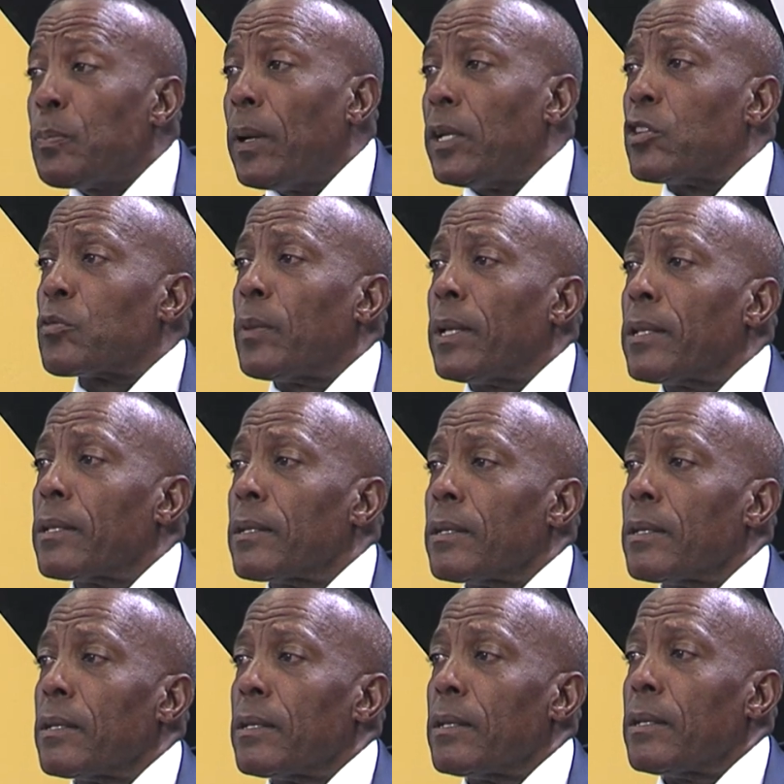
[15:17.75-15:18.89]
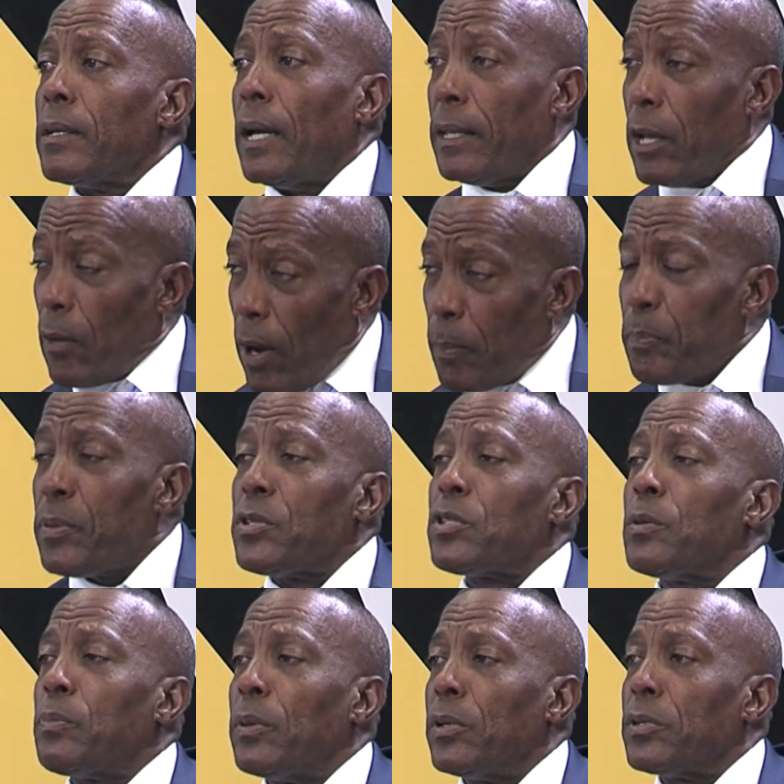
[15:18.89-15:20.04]
punishment and there are
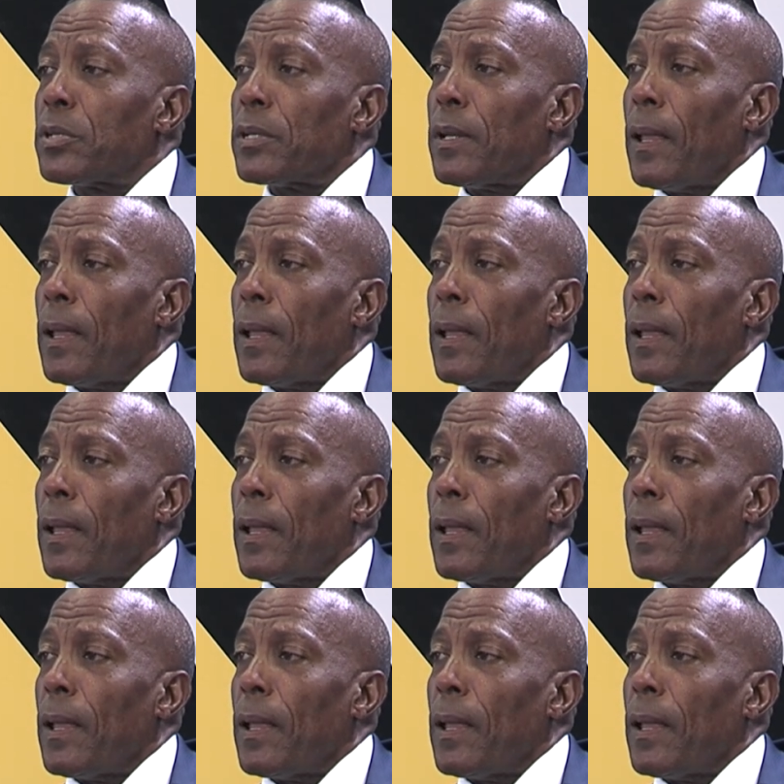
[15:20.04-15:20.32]
principles,